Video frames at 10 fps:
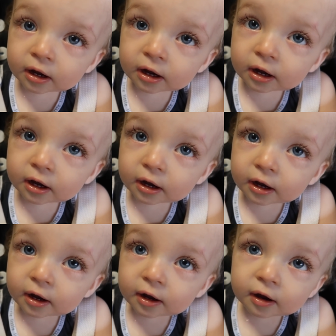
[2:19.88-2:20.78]
it.
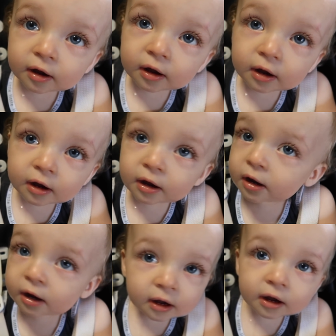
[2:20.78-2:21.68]
No,
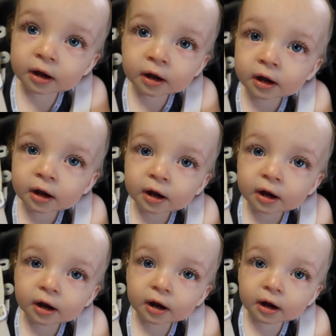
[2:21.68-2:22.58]
he doesn't.
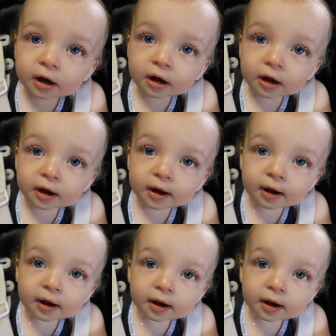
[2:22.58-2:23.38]
No. No,